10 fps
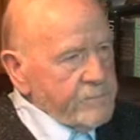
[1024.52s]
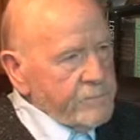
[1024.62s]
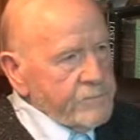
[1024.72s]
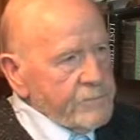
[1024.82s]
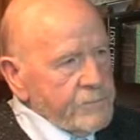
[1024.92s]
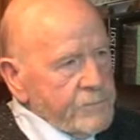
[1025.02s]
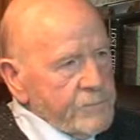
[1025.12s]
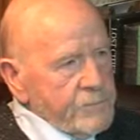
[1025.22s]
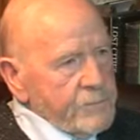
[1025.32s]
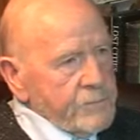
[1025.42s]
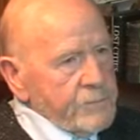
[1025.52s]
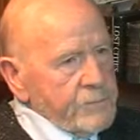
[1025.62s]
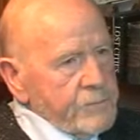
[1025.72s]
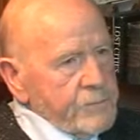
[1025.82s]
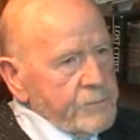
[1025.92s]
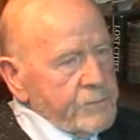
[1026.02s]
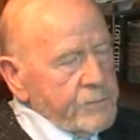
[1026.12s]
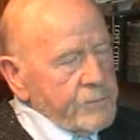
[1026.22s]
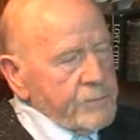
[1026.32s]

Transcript: [no speech]